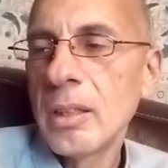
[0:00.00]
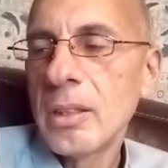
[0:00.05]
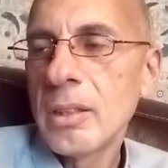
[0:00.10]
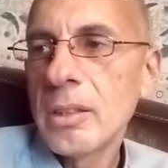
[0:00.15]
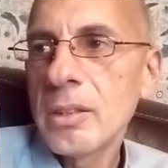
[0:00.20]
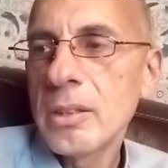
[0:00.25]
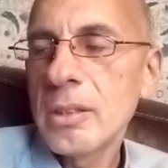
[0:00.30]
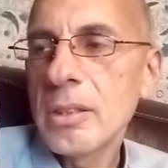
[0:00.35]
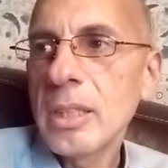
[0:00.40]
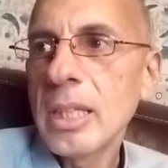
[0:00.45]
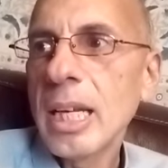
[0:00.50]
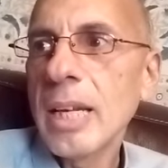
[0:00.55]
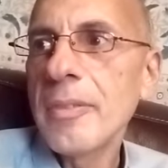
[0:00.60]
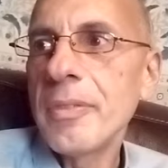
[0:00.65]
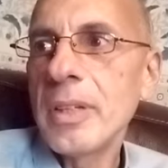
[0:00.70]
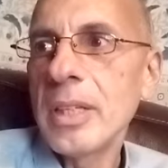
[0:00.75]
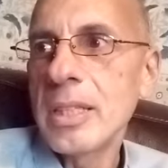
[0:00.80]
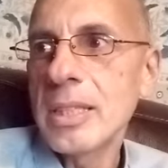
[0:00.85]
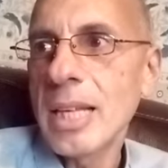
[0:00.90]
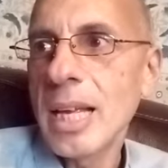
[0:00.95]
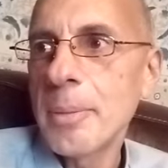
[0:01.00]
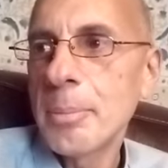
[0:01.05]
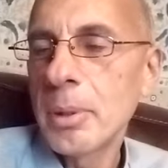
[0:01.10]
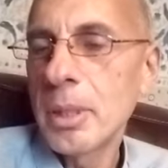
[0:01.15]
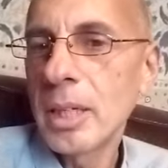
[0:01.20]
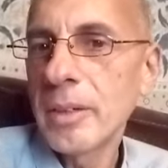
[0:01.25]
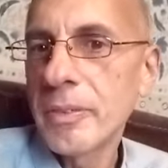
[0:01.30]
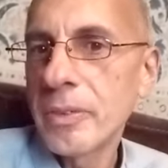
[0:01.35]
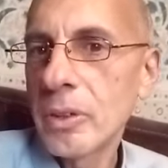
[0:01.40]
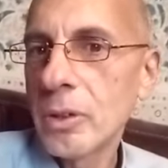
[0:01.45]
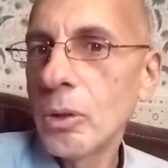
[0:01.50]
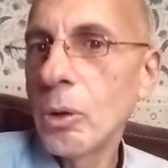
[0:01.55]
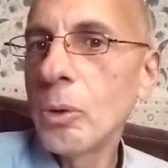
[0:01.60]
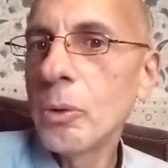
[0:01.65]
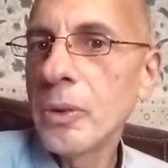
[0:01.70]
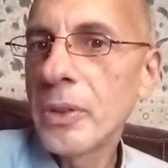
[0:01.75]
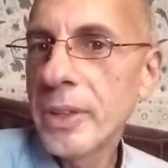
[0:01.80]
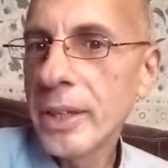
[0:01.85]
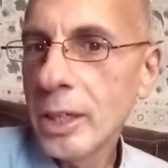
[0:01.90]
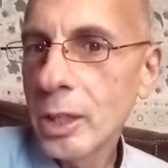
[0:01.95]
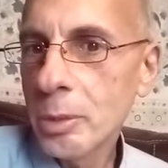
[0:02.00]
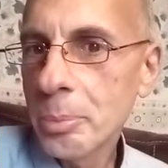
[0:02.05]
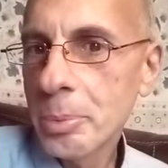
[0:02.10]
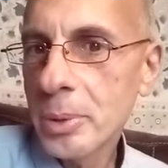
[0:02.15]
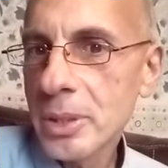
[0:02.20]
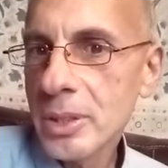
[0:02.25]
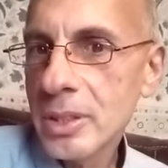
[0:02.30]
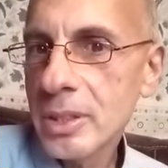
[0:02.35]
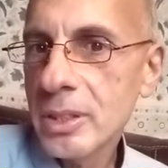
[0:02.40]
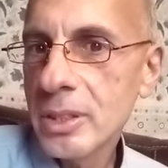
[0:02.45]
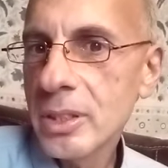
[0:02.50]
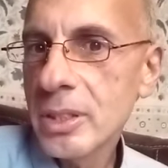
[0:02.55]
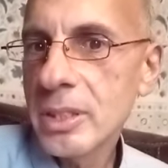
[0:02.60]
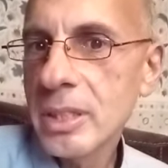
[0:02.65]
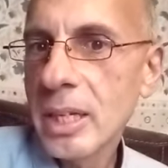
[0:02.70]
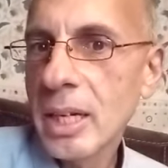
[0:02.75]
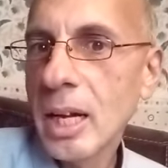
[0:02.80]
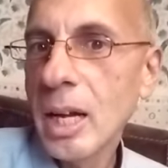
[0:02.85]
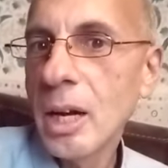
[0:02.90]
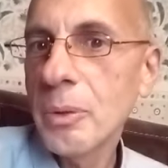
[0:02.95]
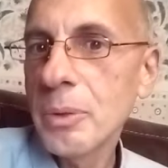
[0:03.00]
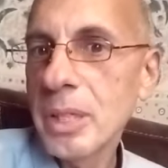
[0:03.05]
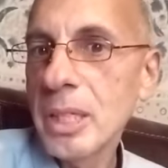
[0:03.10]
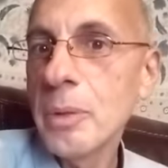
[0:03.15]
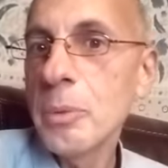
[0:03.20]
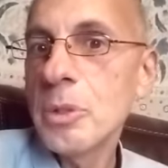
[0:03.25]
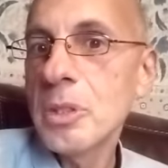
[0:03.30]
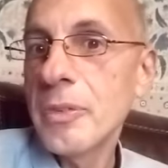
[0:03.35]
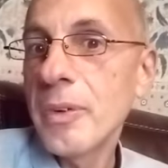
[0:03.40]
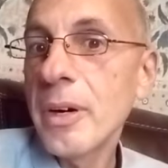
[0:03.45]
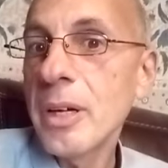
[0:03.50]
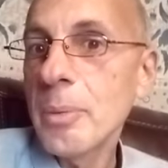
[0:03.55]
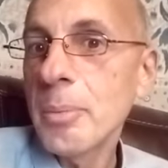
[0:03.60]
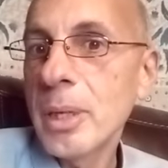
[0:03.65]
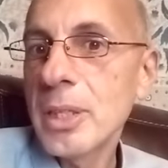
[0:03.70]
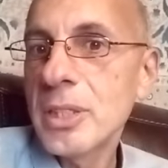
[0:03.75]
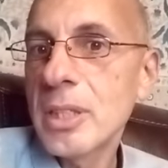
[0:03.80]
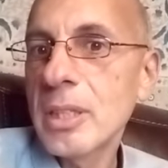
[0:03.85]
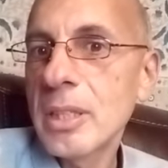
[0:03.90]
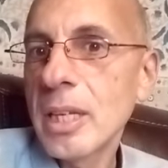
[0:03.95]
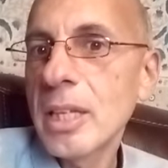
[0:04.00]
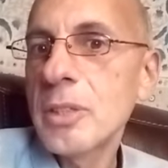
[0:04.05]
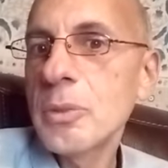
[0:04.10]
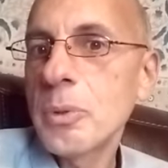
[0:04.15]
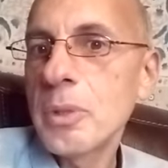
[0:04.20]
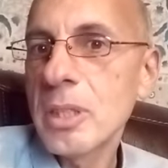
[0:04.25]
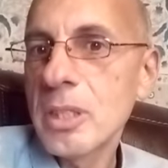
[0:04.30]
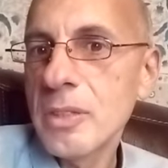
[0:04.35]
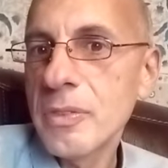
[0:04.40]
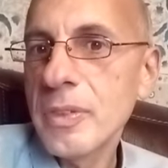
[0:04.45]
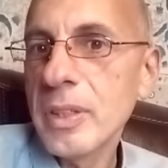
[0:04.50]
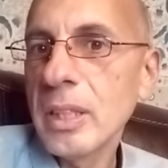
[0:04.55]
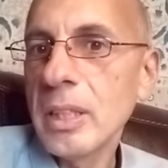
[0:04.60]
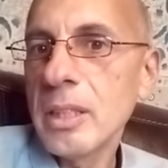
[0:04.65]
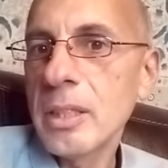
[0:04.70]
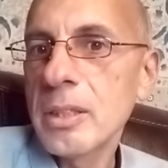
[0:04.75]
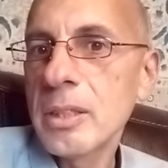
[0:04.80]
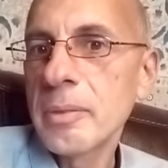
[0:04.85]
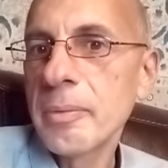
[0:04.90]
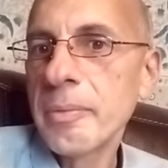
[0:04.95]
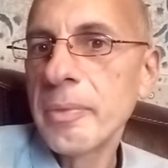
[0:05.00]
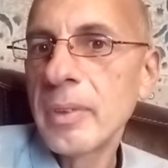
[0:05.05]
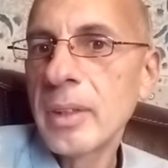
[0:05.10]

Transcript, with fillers: She gave the example of her own therapist. She said how he was very much in touch with his feelings.